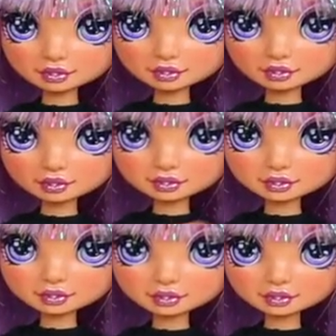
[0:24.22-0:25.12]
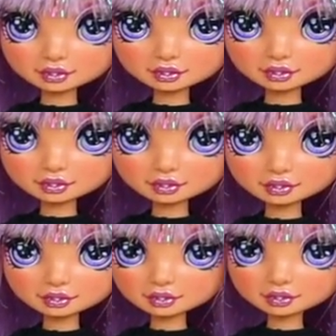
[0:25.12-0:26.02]
everything out the
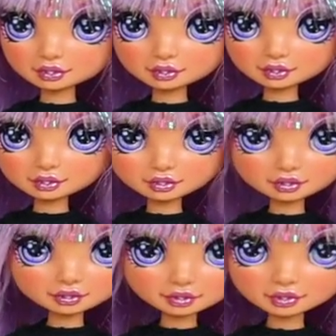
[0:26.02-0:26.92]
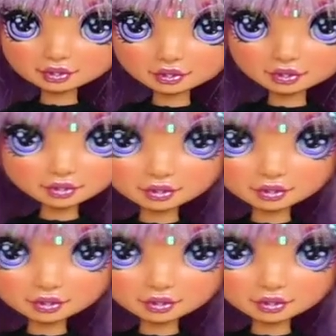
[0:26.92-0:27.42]
package. So let's get a closer look at our